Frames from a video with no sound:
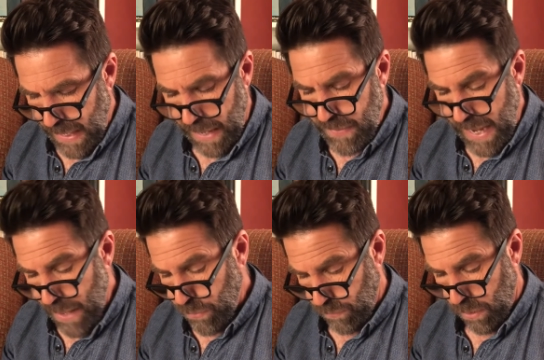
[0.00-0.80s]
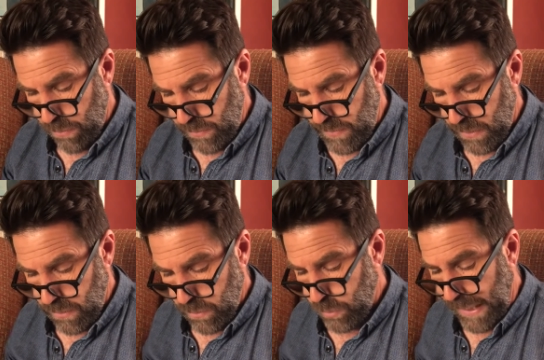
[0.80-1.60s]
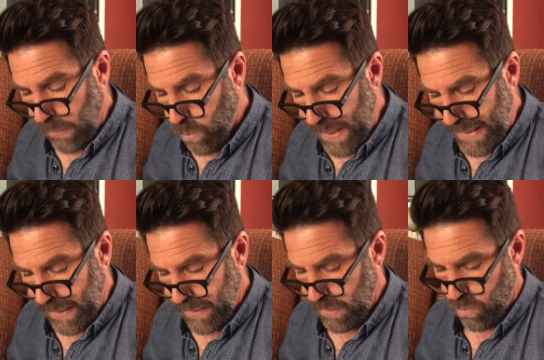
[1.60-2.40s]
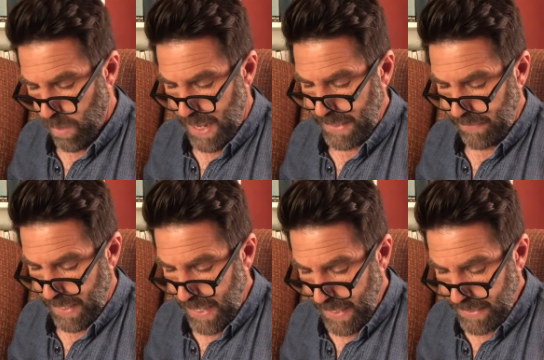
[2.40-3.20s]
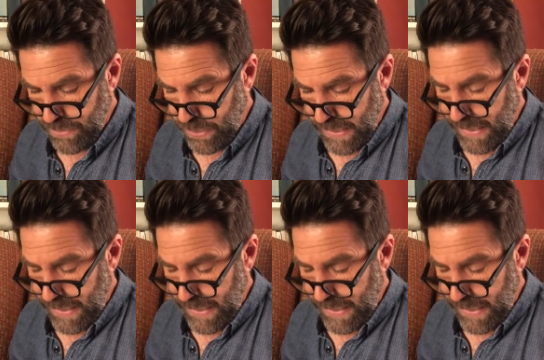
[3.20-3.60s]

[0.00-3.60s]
And the other rose, looking weak and wan in the hedge,